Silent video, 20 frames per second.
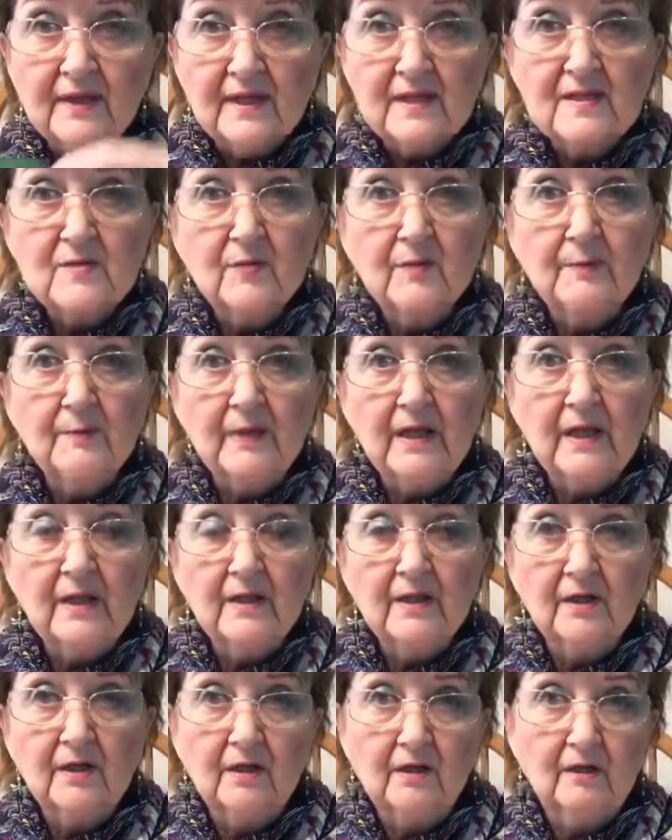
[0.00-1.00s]
this would
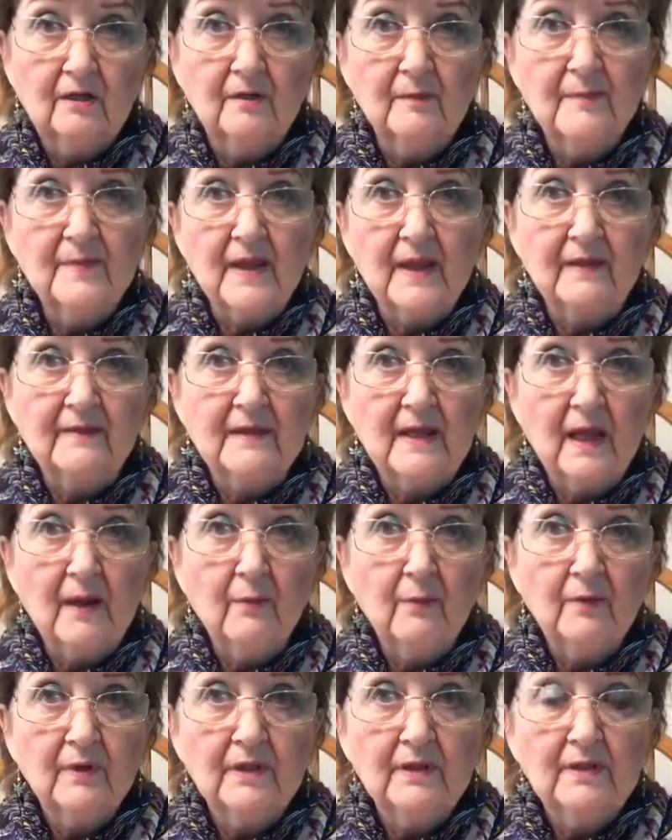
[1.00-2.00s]
be the herb that
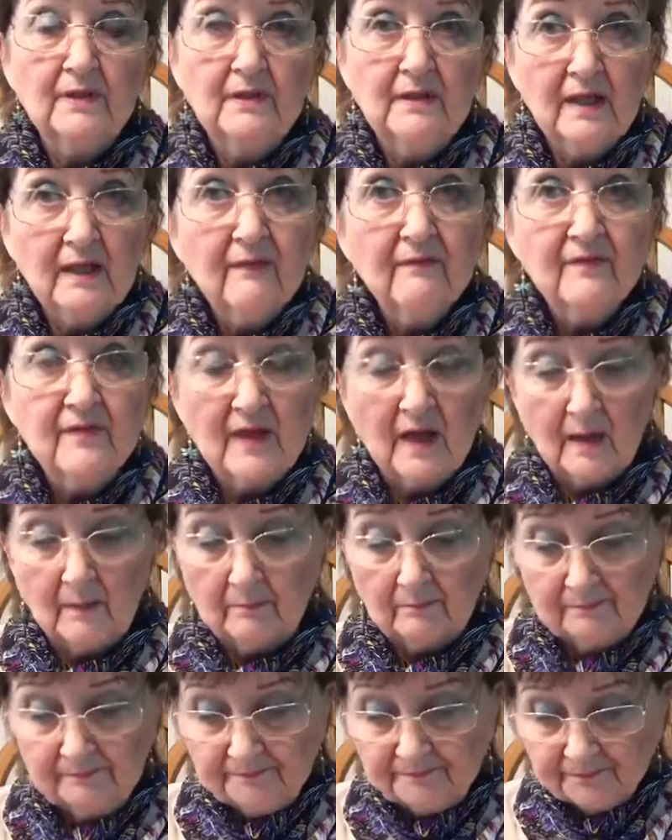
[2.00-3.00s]
they would give
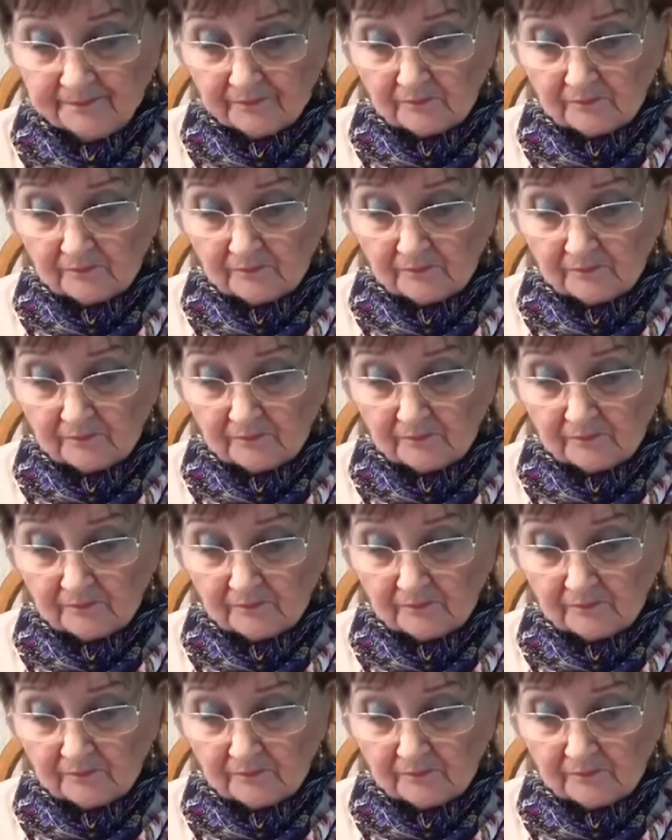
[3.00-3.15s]
them.